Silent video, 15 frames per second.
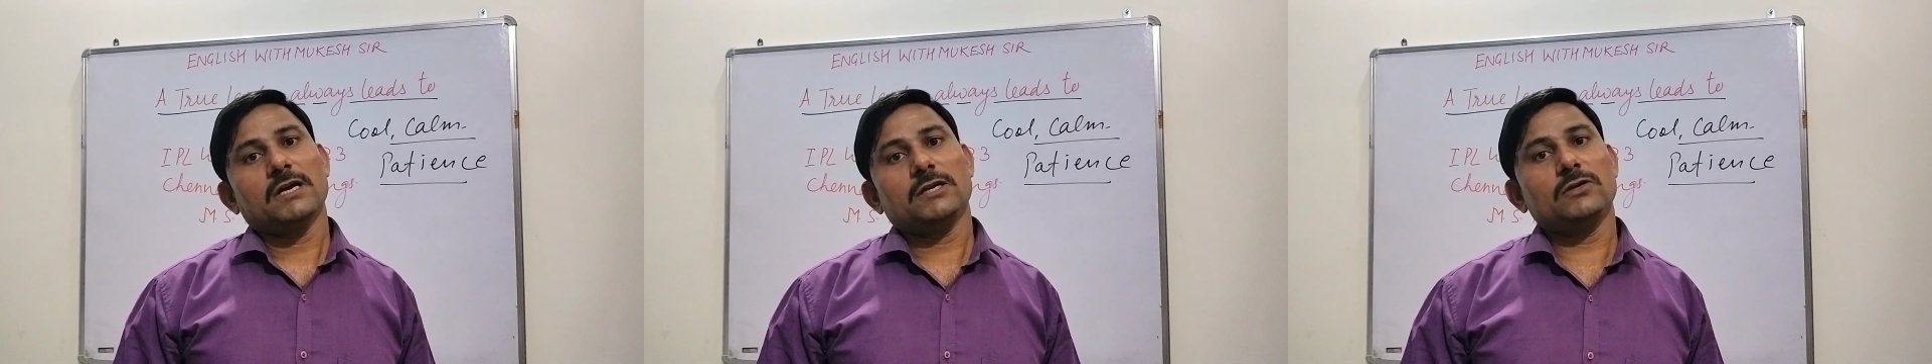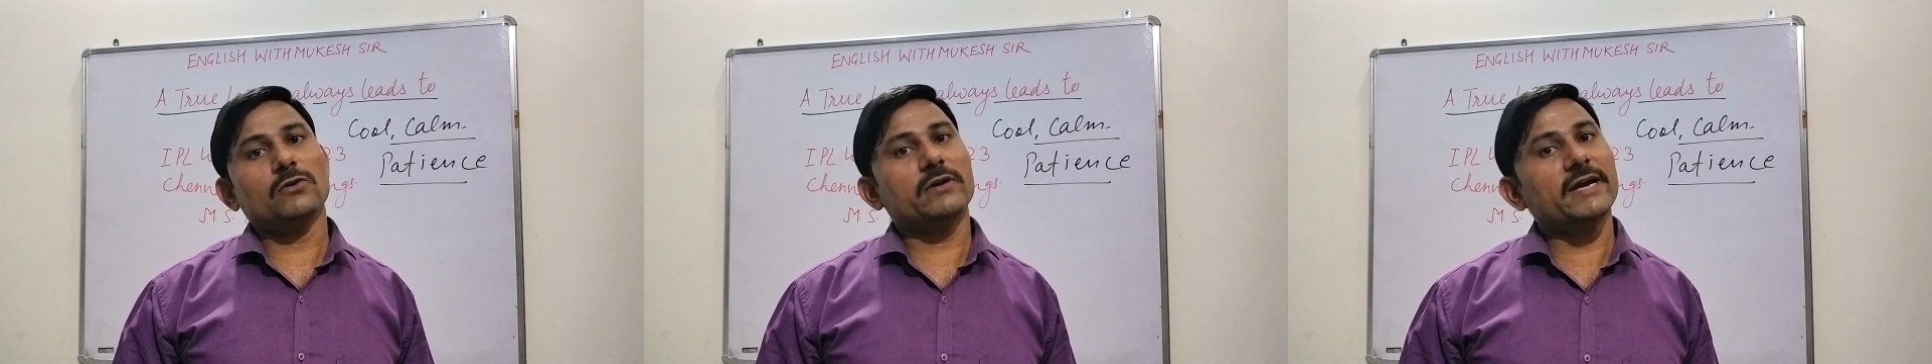
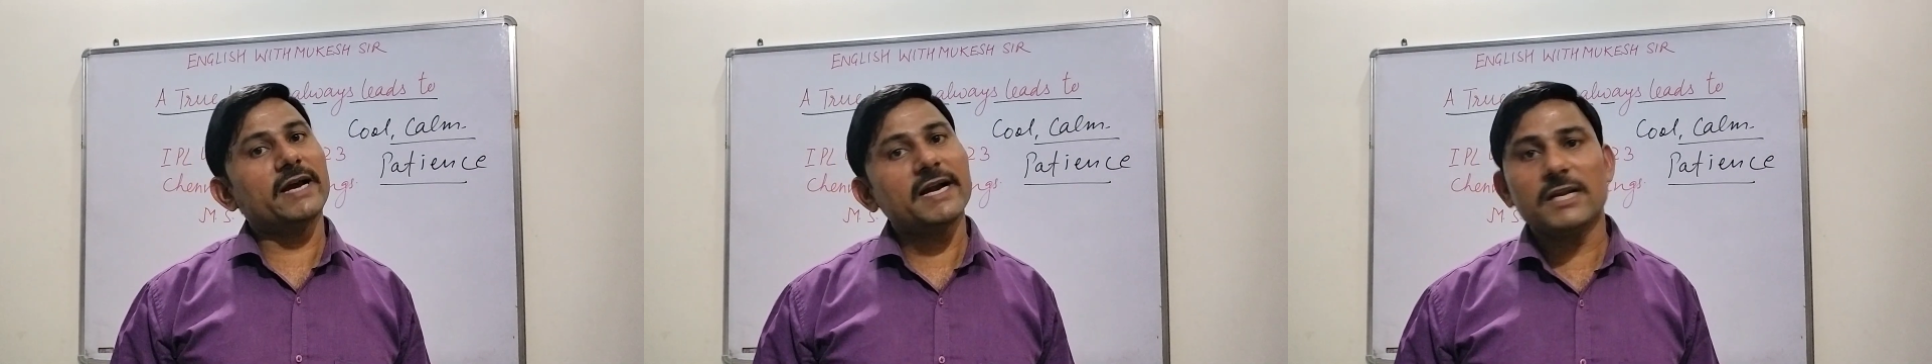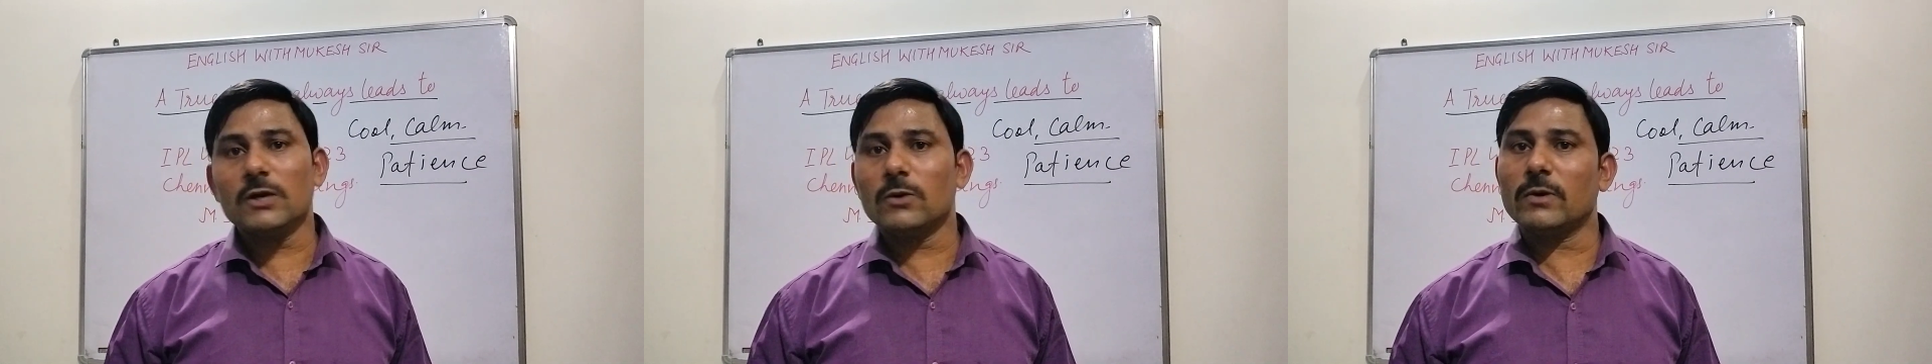You
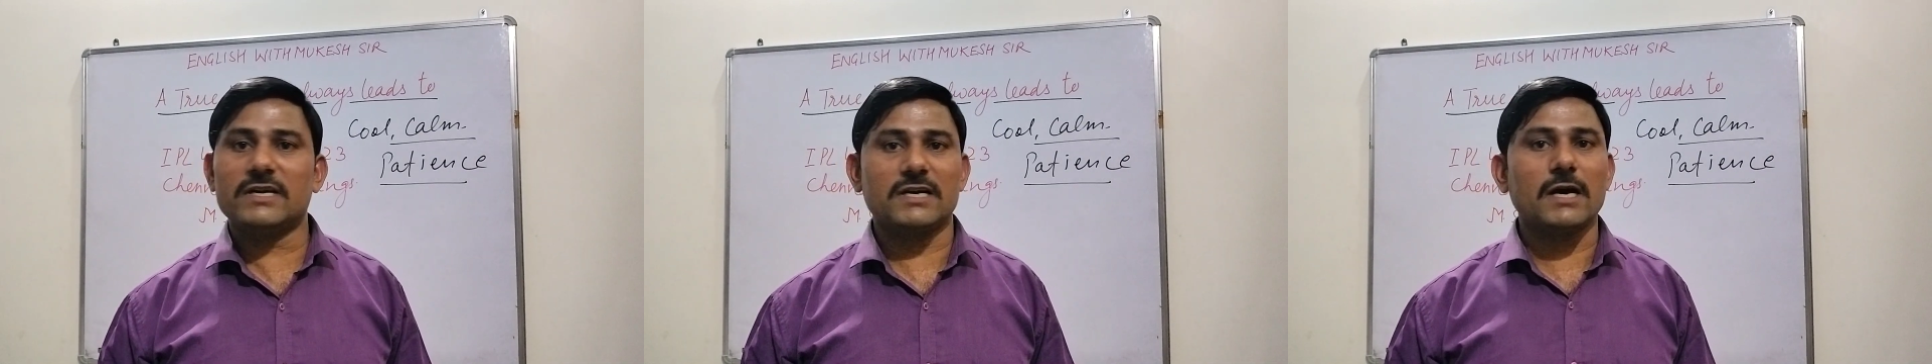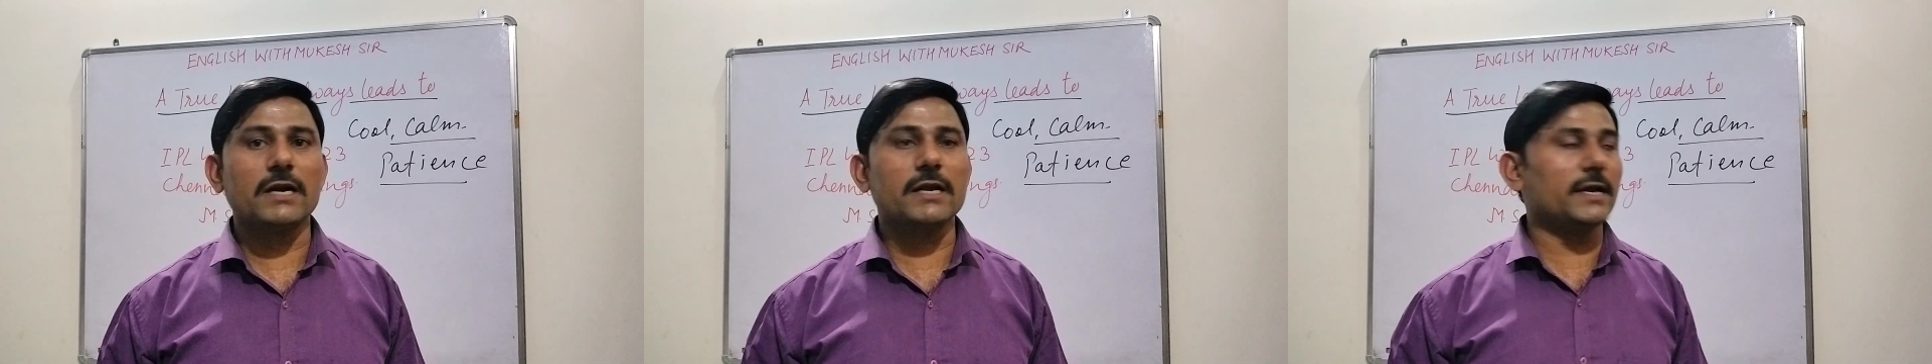get your
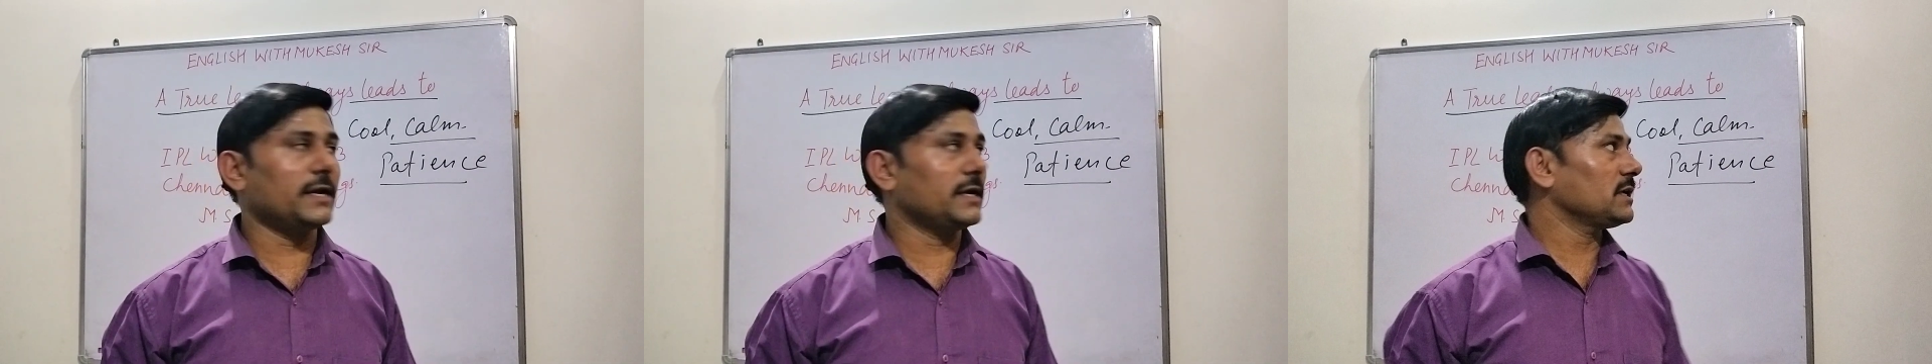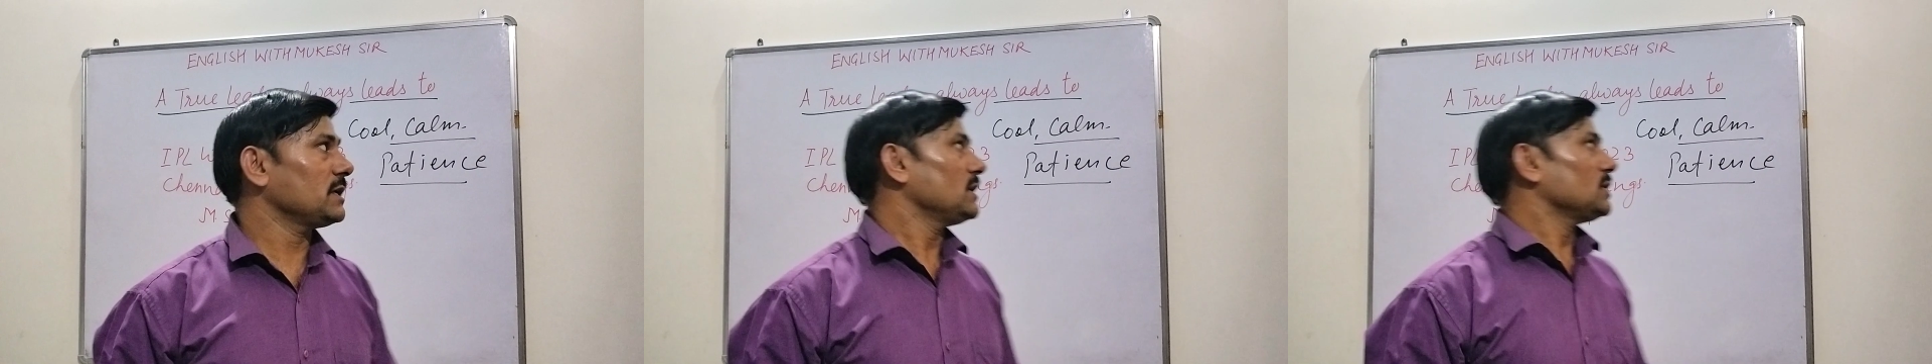
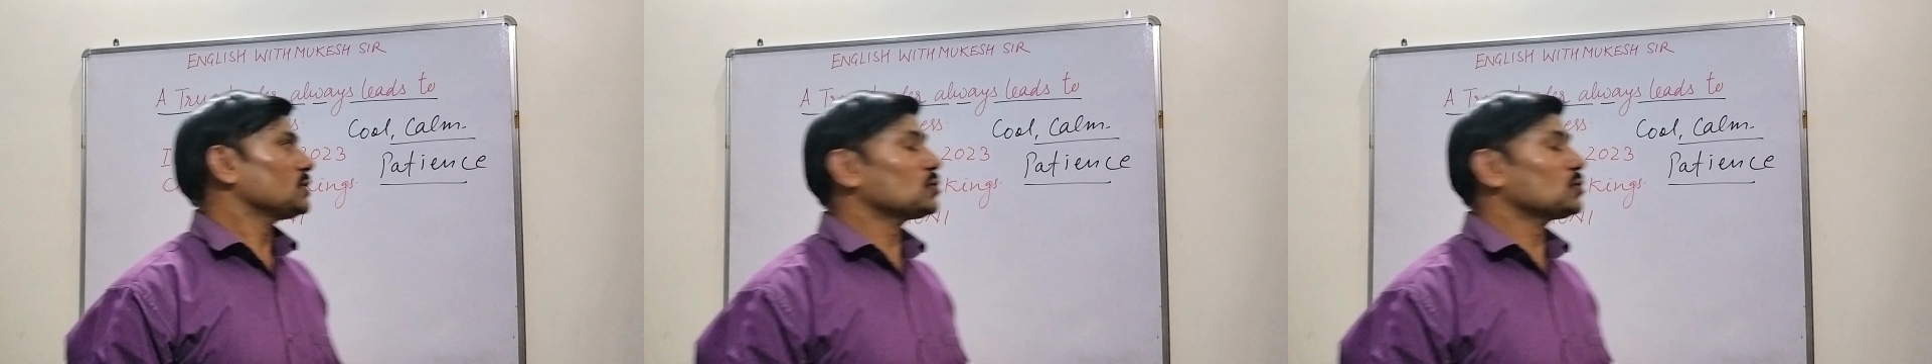target.